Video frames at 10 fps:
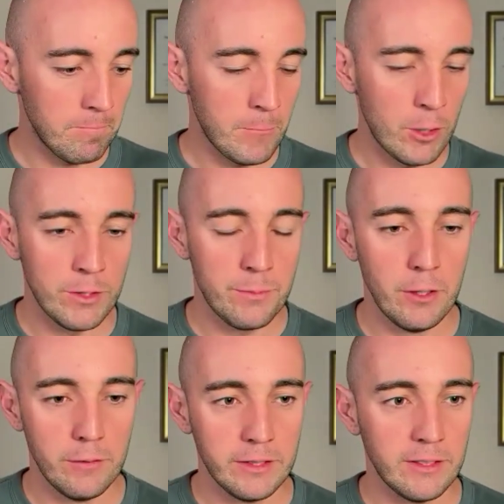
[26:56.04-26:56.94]
No one's
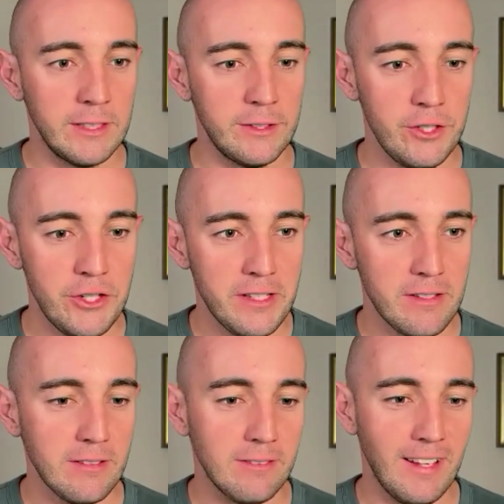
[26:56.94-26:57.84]
perfect unless you're
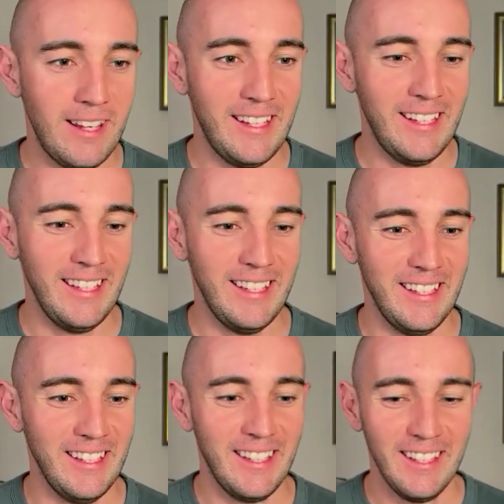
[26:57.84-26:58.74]
Jesus.
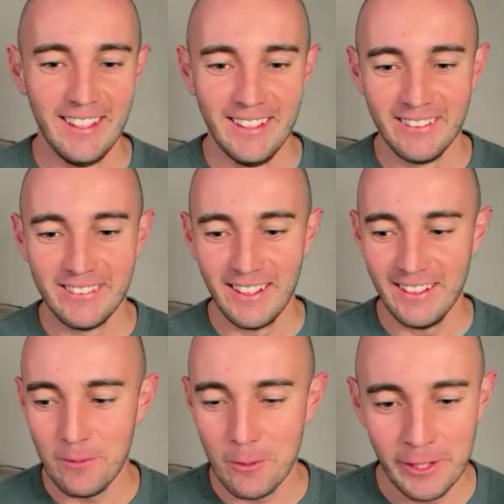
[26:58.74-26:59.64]

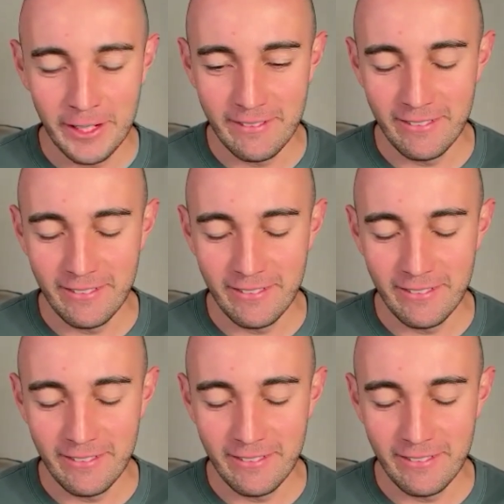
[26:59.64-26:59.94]
Right? But we don't